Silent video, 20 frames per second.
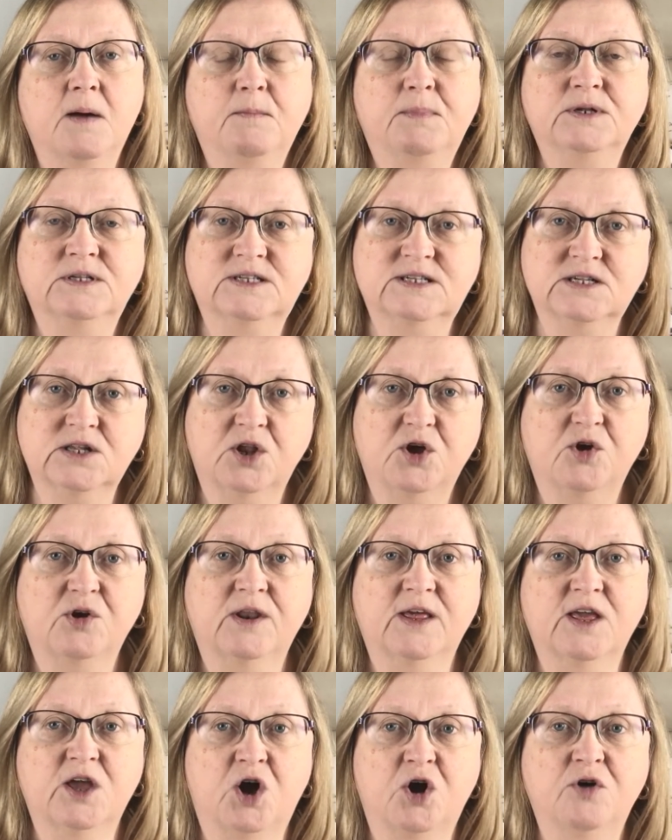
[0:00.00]
But
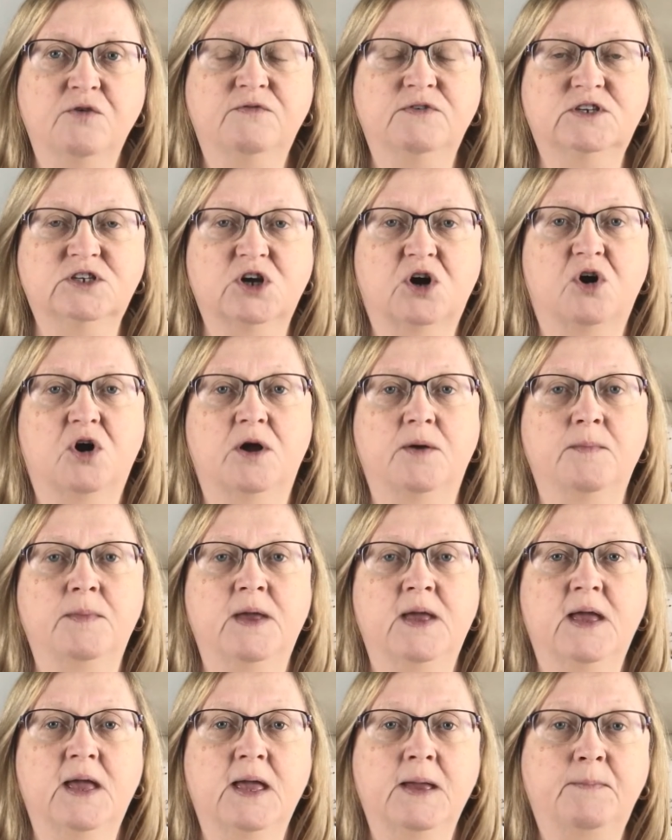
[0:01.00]
slowly, over time,
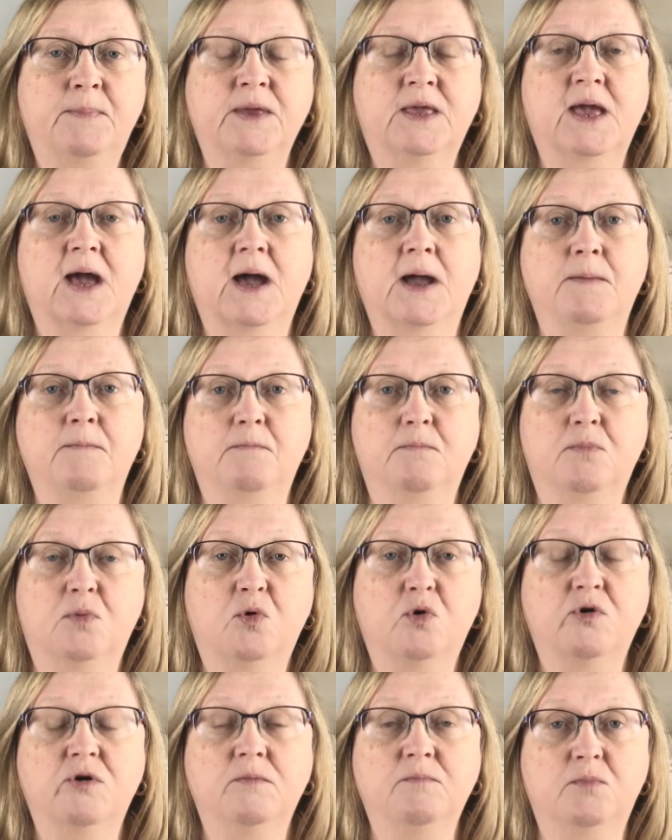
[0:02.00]
it became
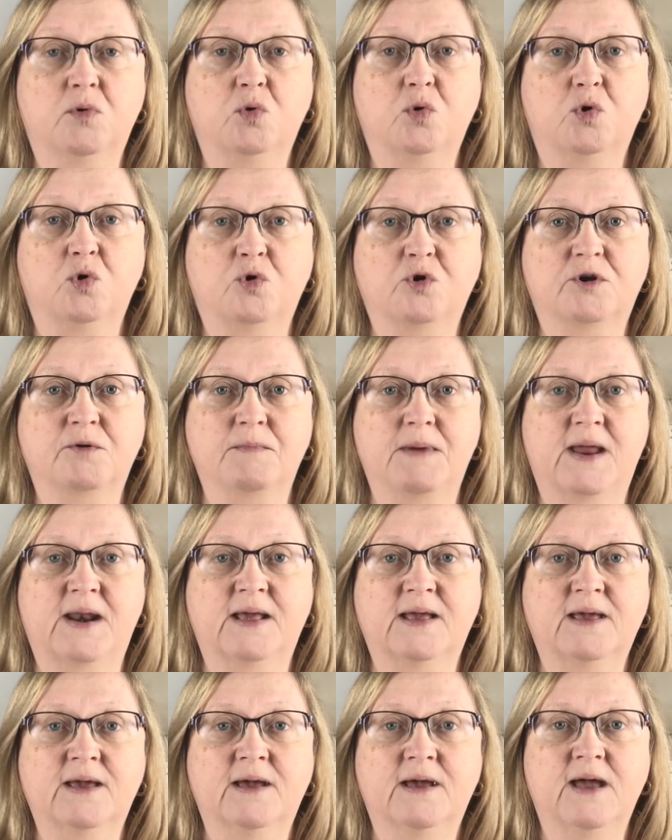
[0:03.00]
more and more
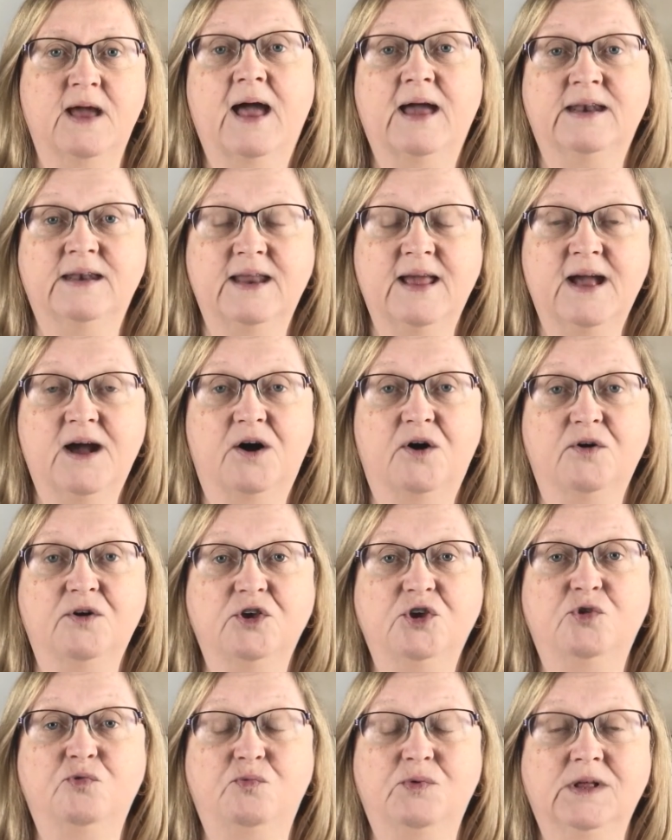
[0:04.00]
automatic, and now
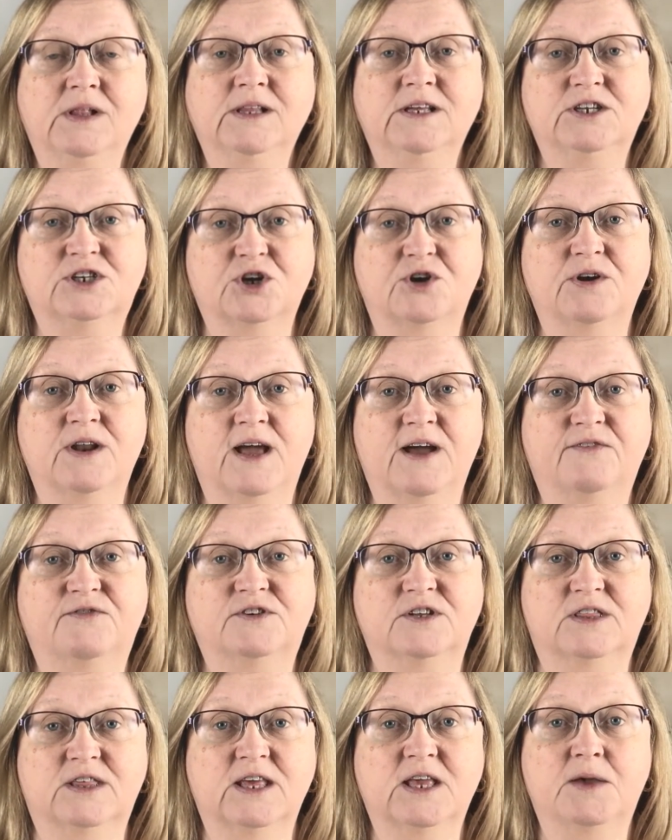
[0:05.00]
you really don't have
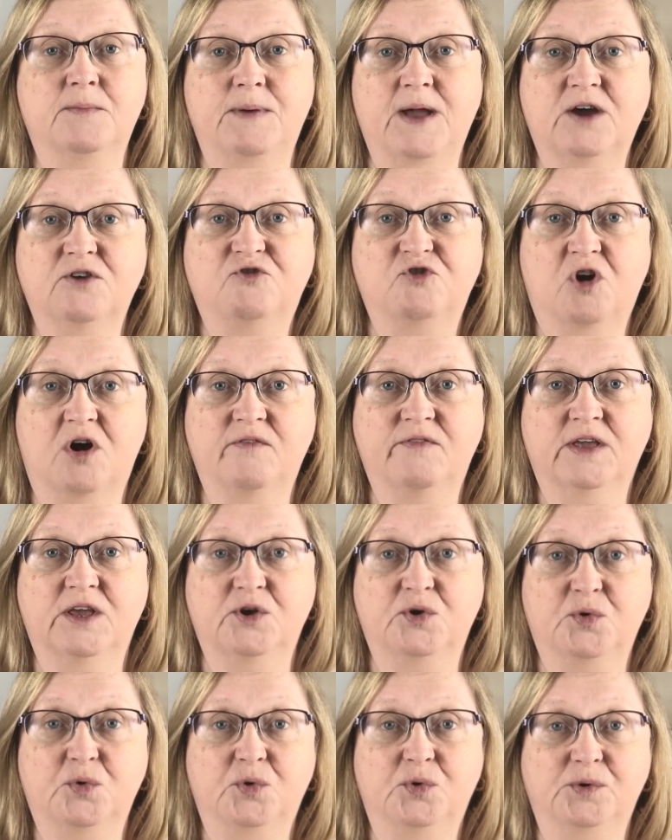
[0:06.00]
to think about driving
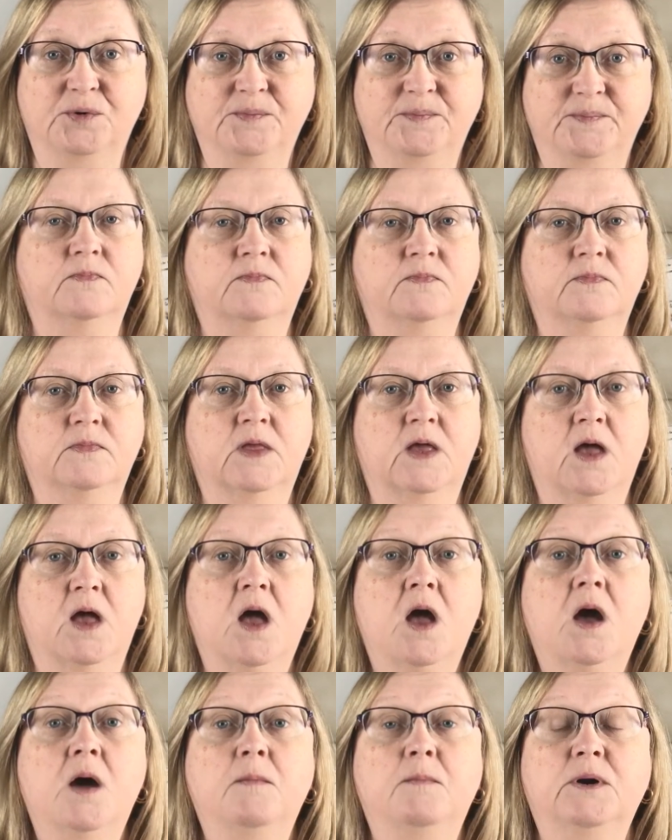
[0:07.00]
at all.
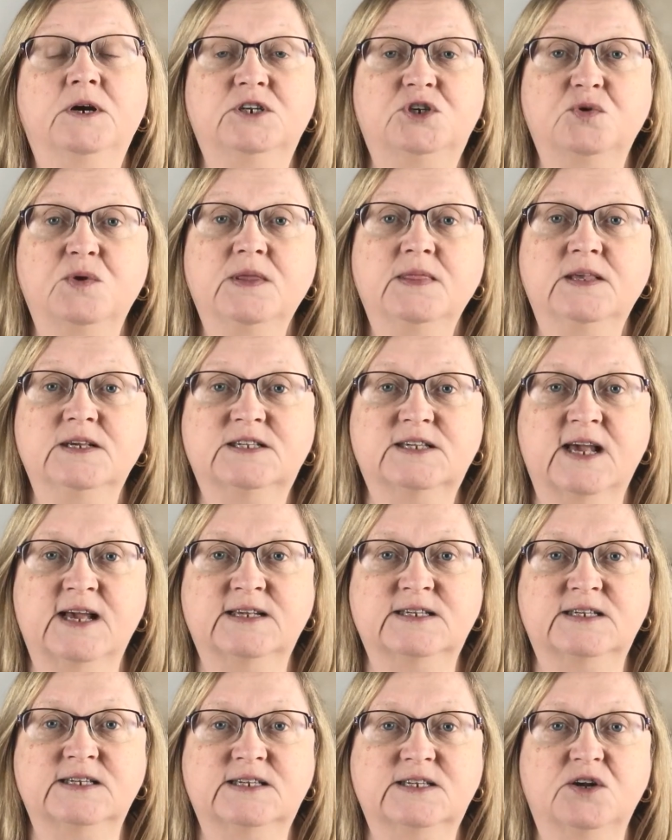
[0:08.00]
By doing this
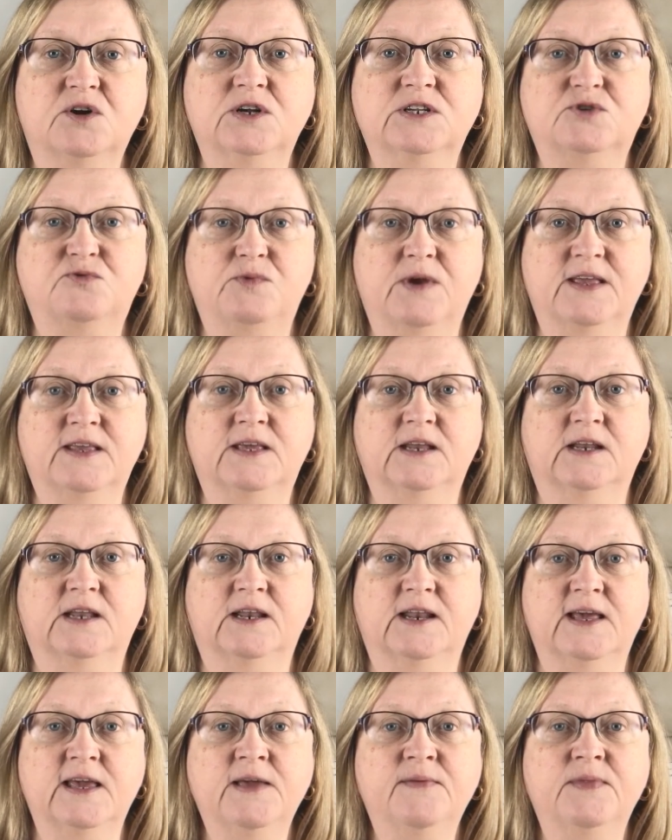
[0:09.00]
exercise
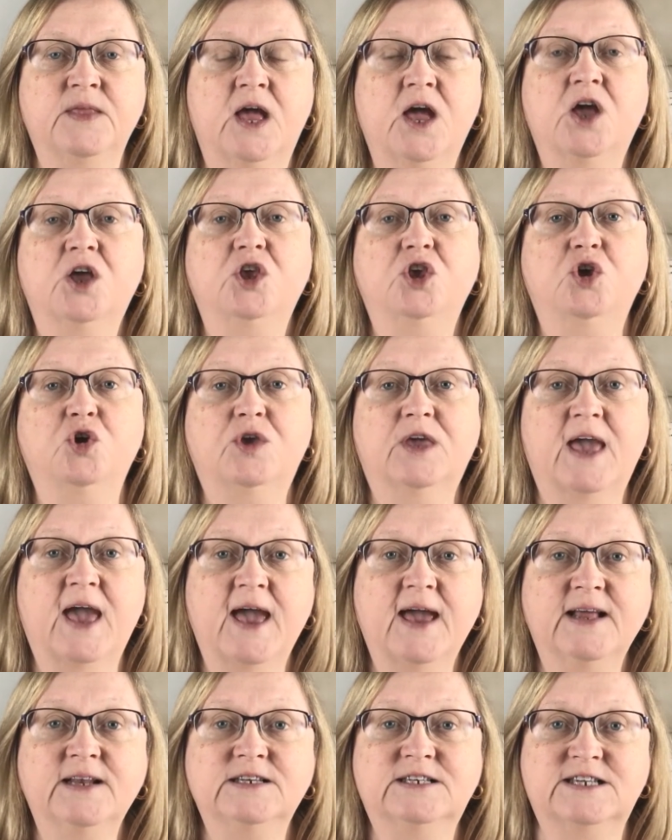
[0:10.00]
regularly, you
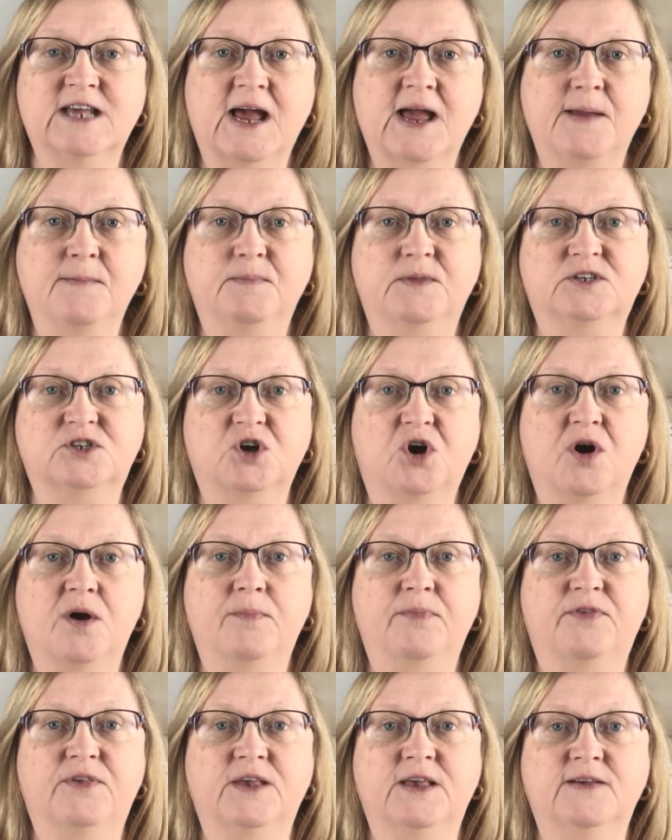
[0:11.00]
can tame the
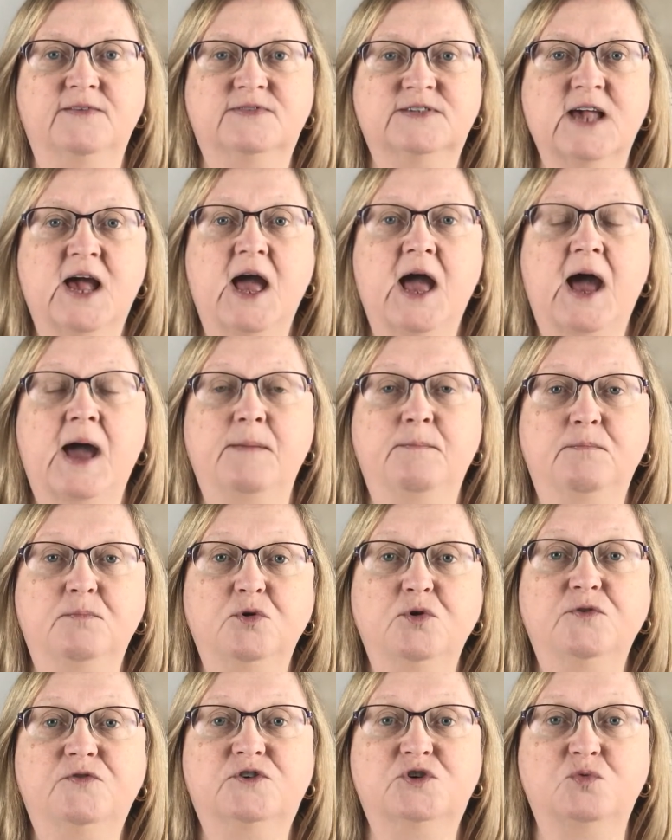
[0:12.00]
time thieves and
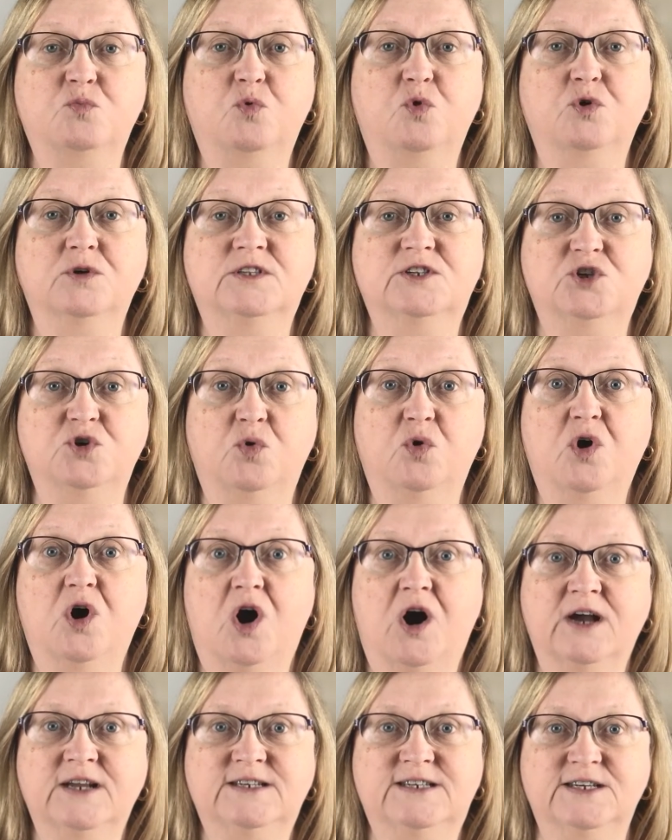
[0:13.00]
move towards your
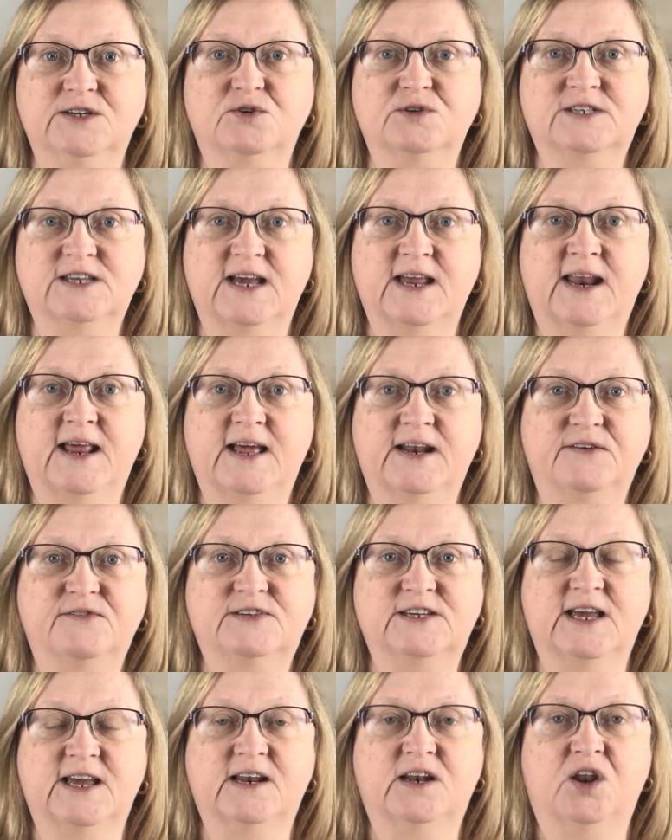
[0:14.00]
ideal 10 out of
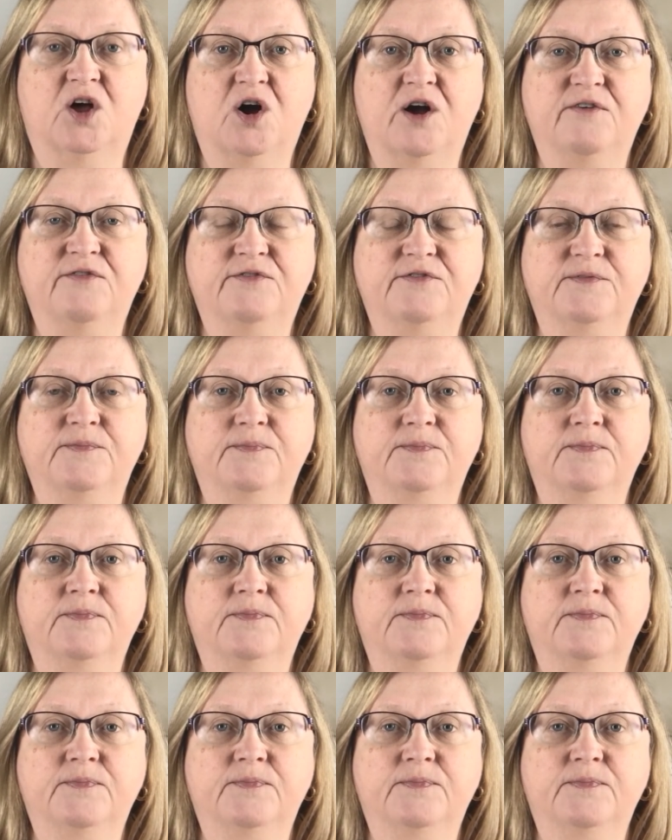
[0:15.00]
10 life.